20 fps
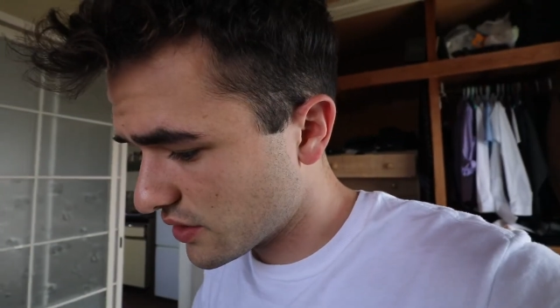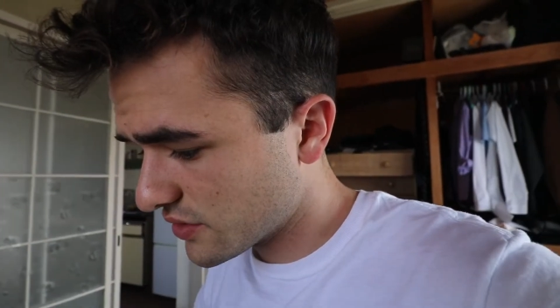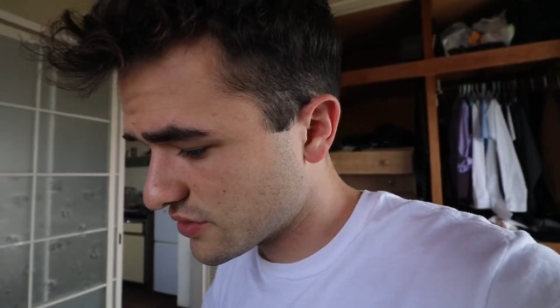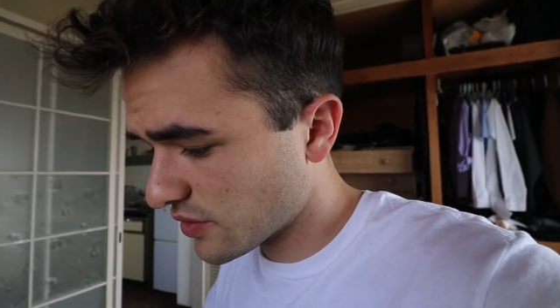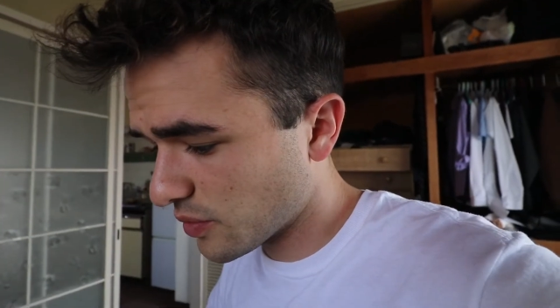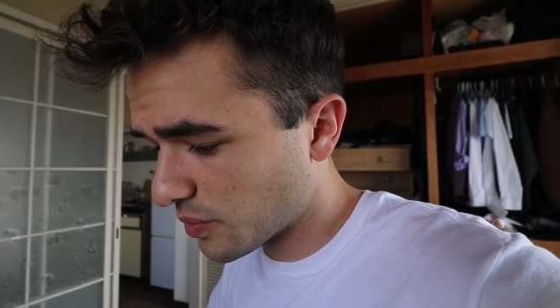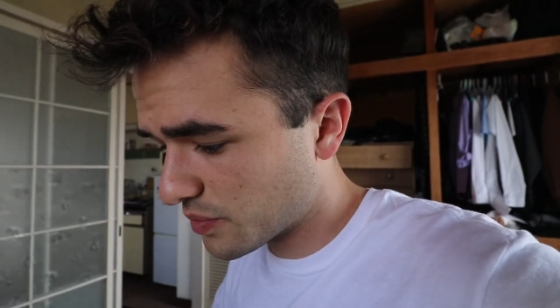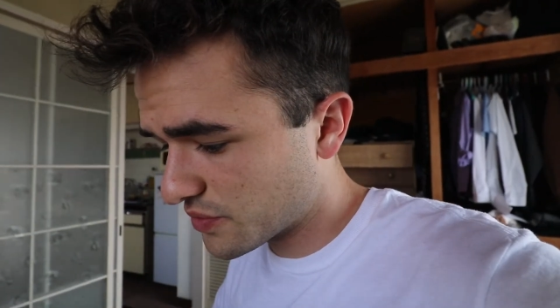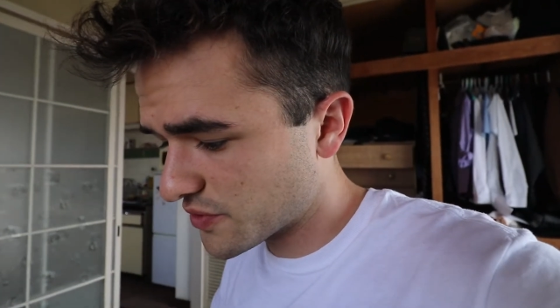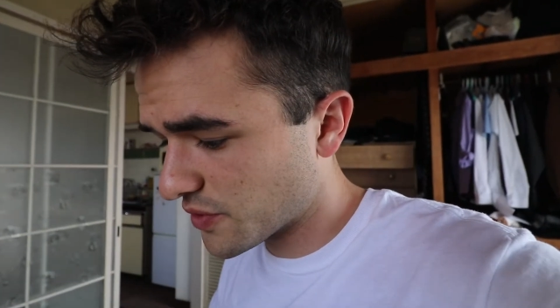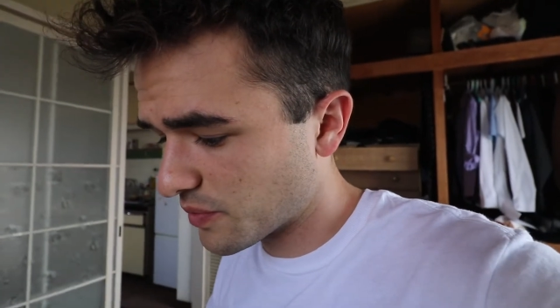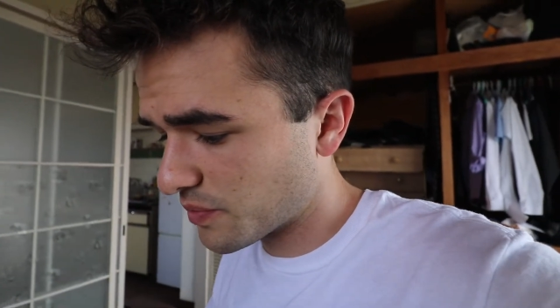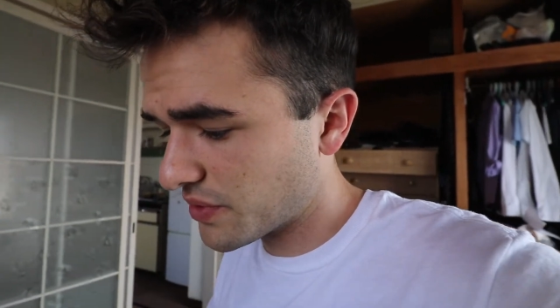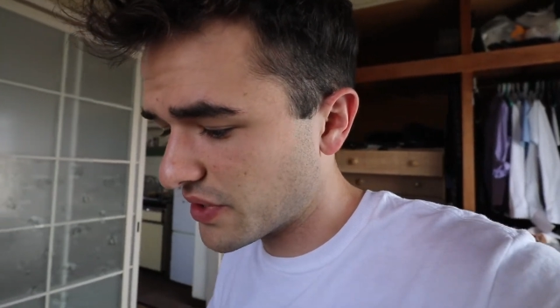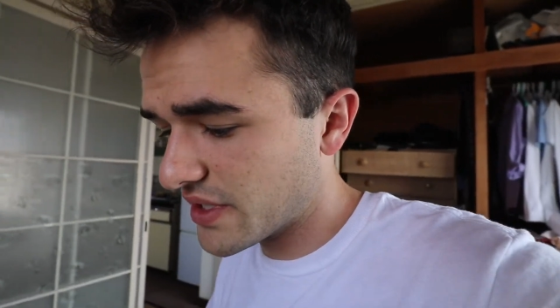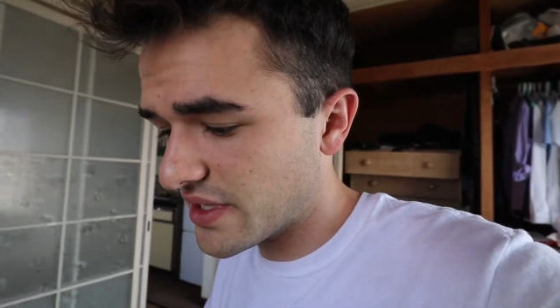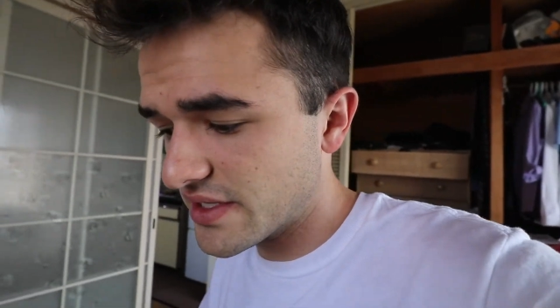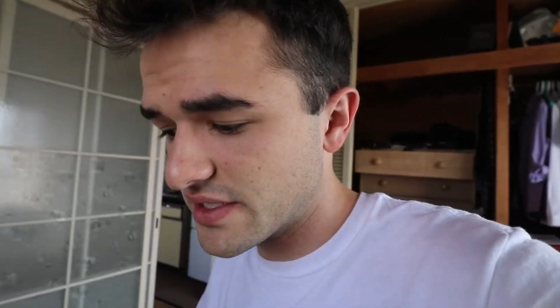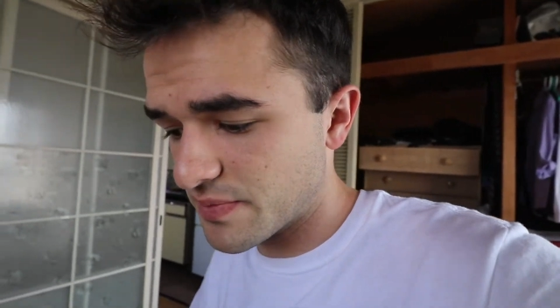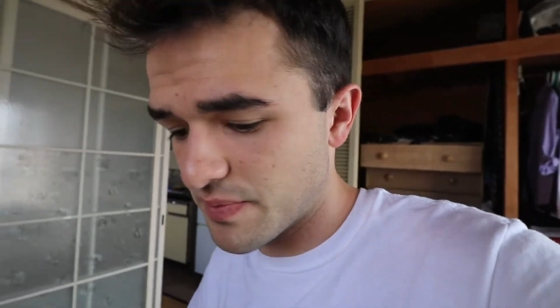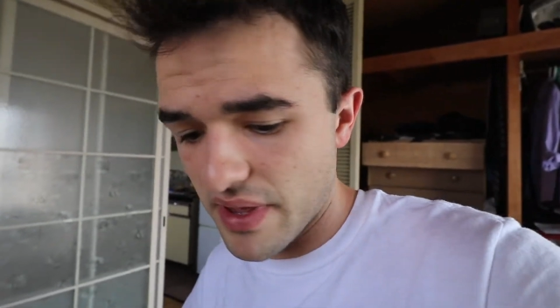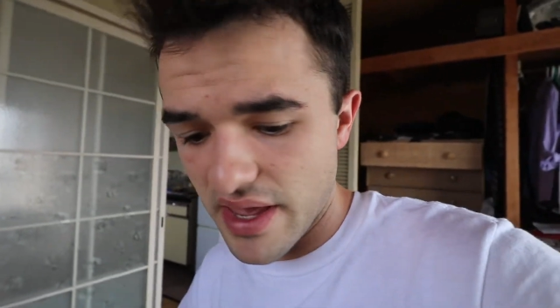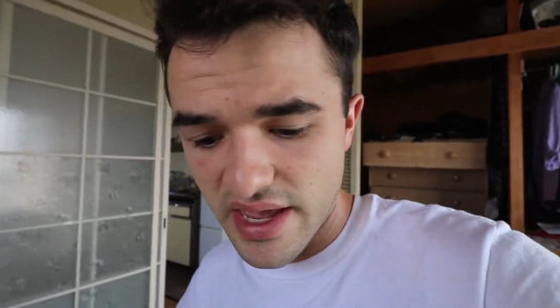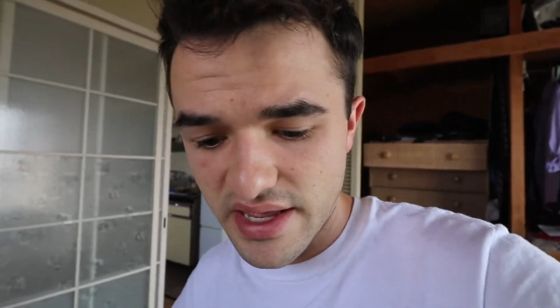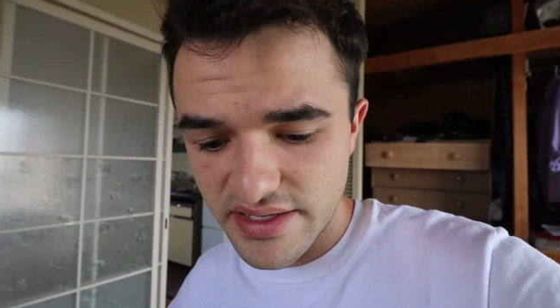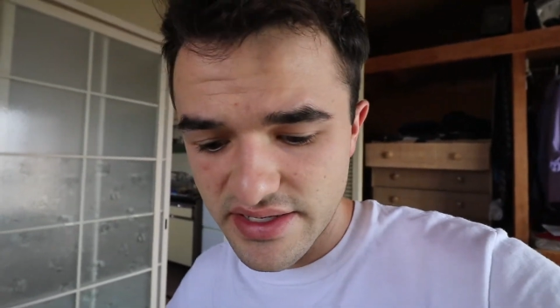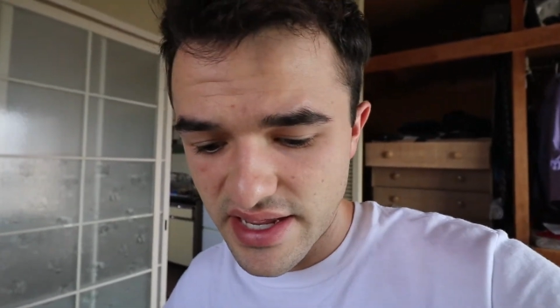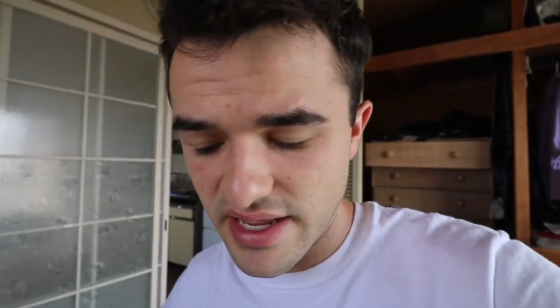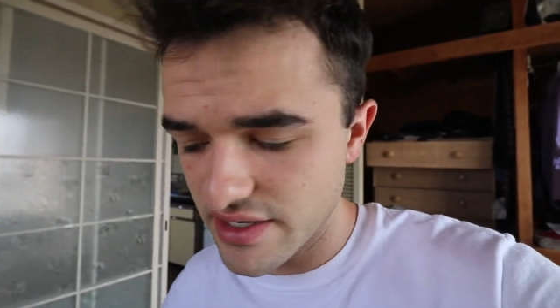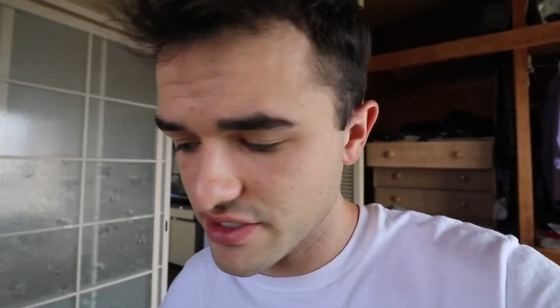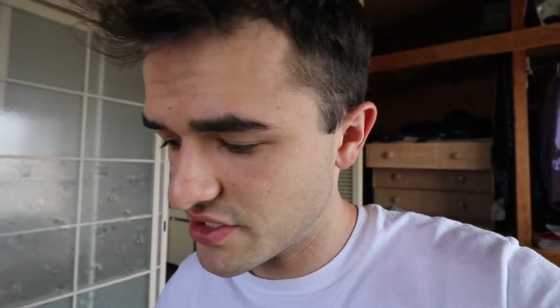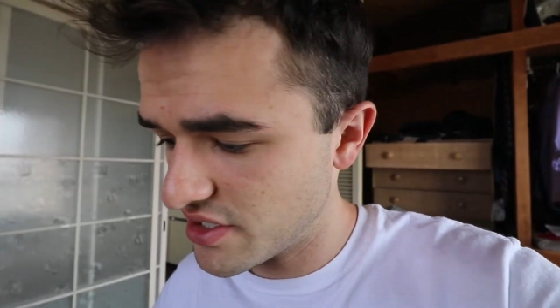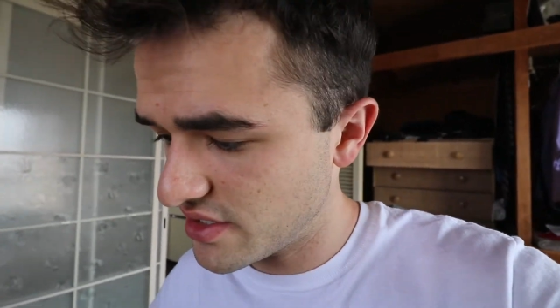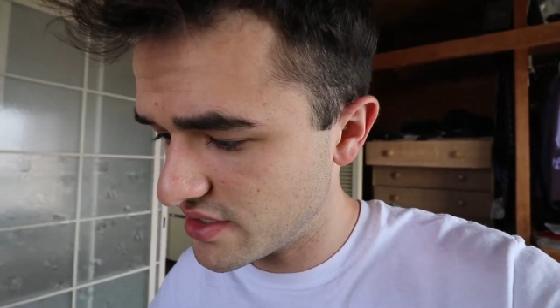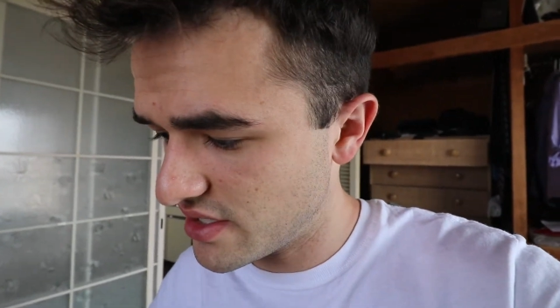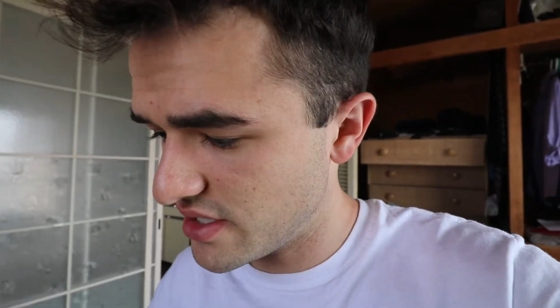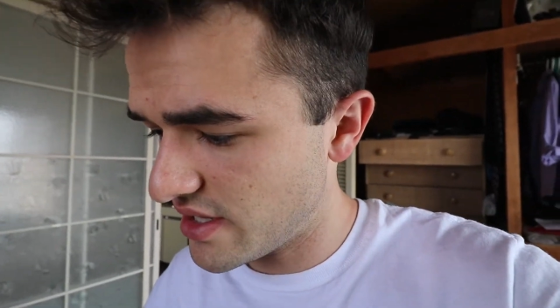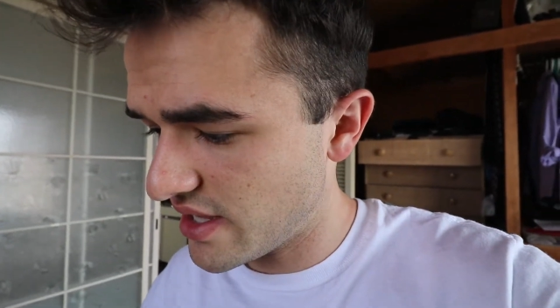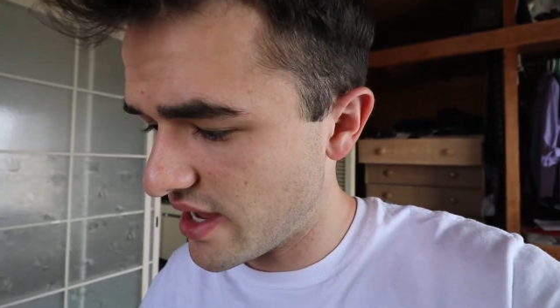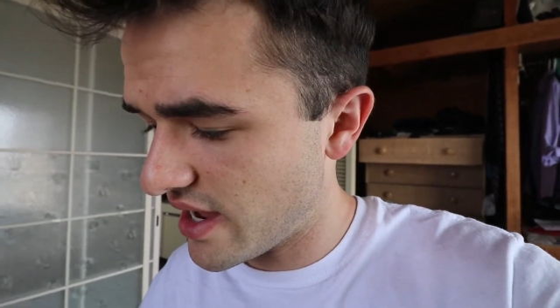So please pay attention
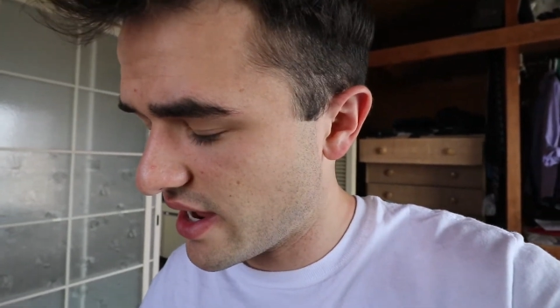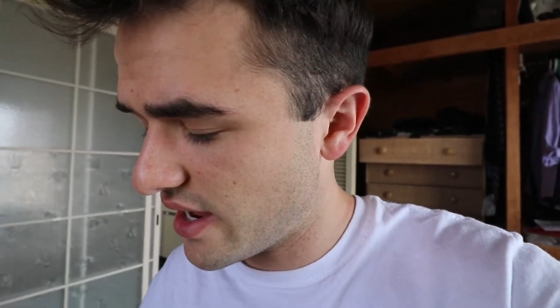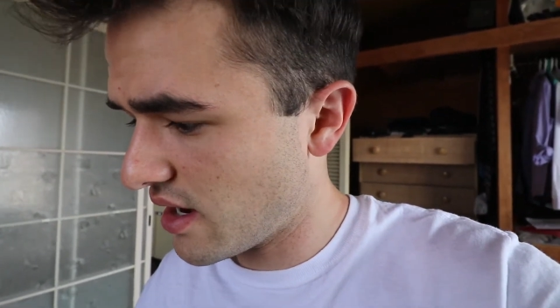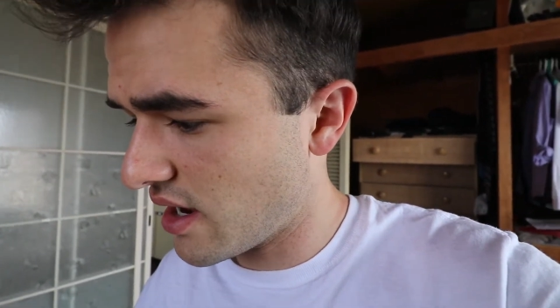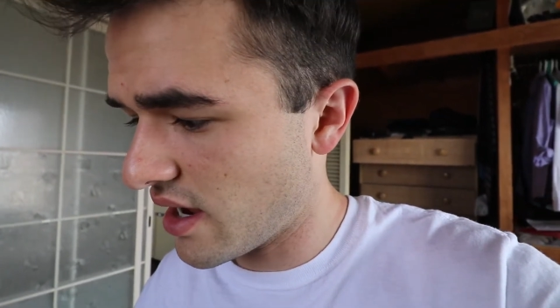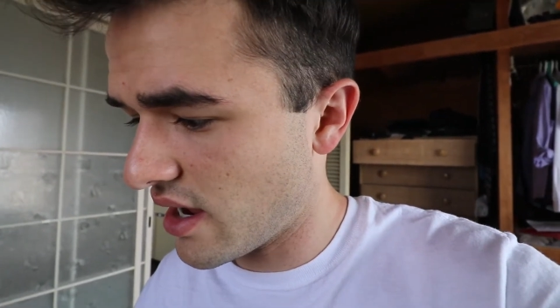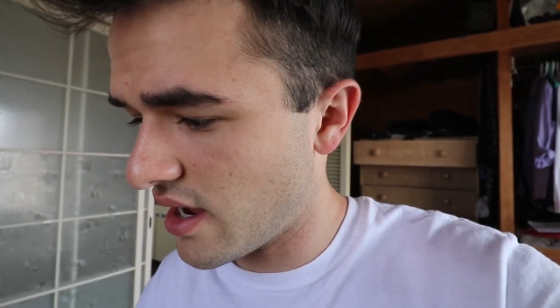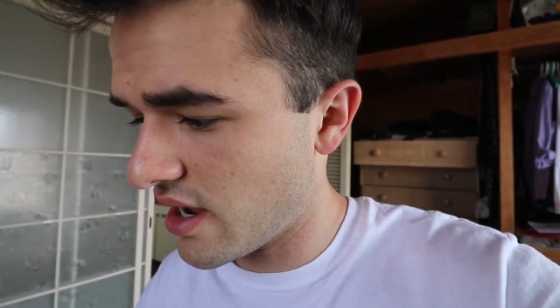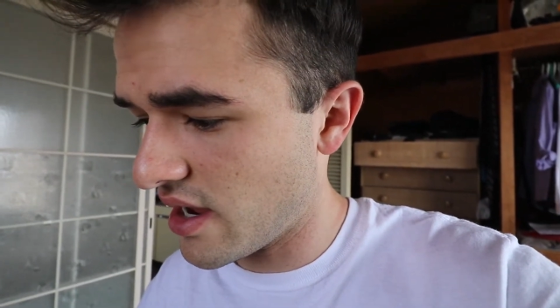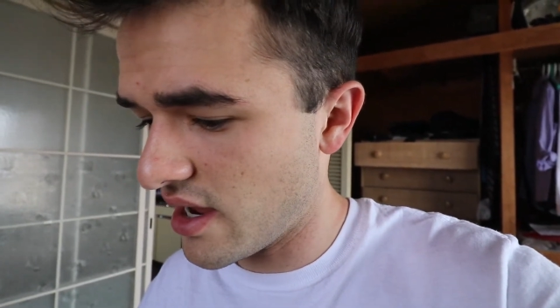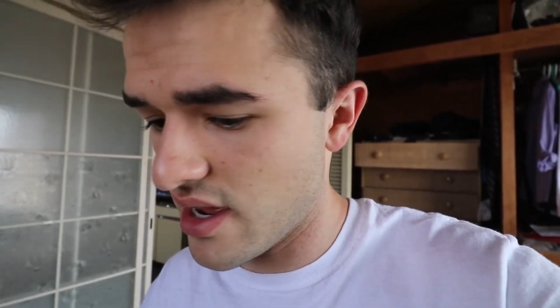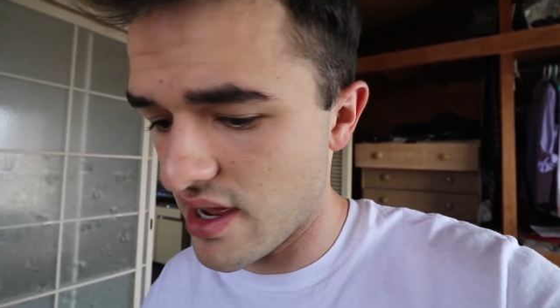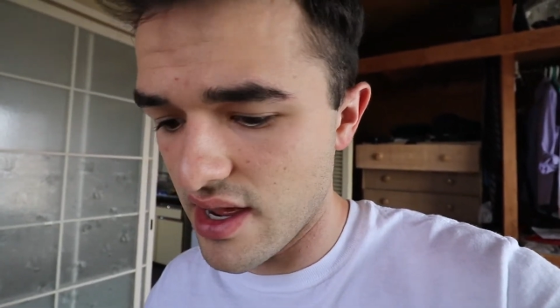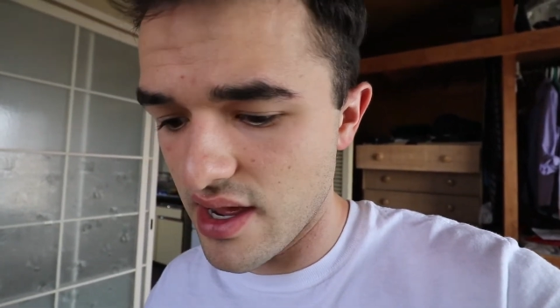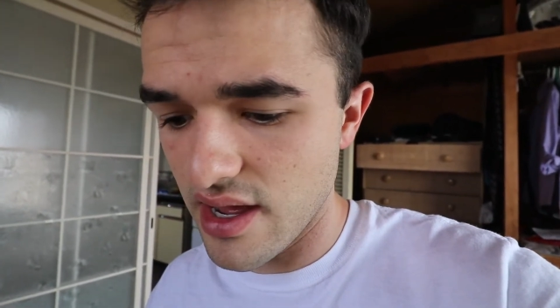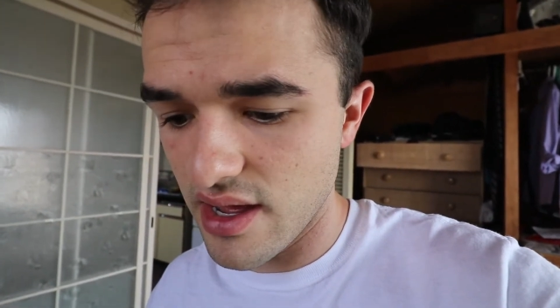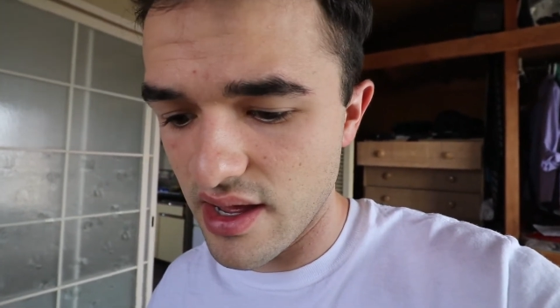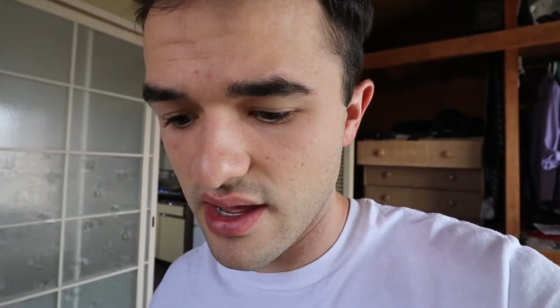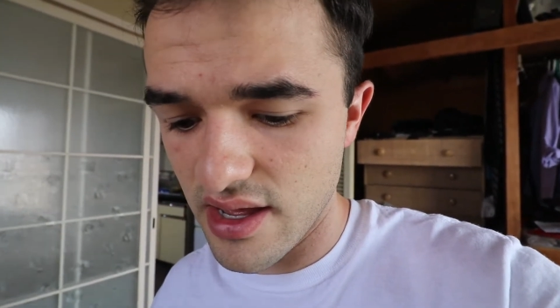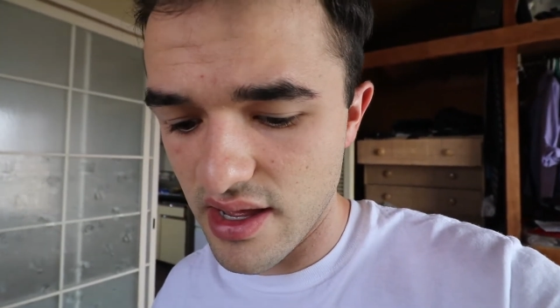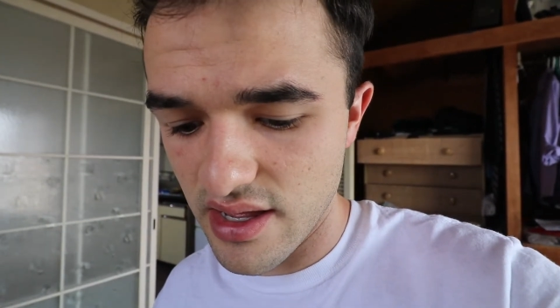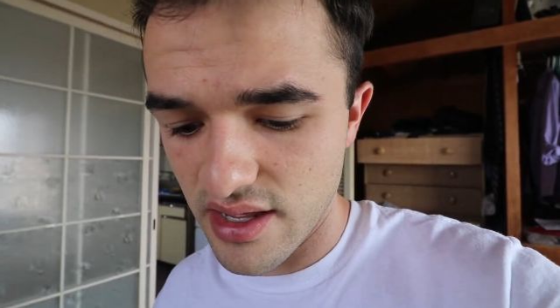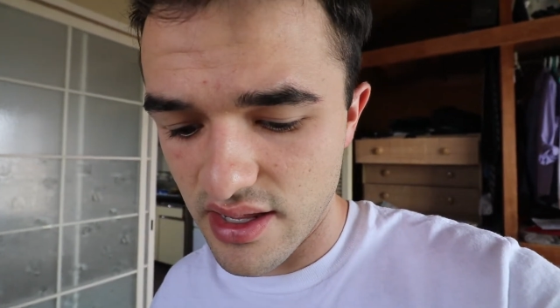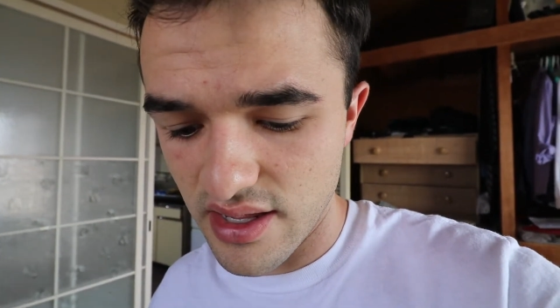to that.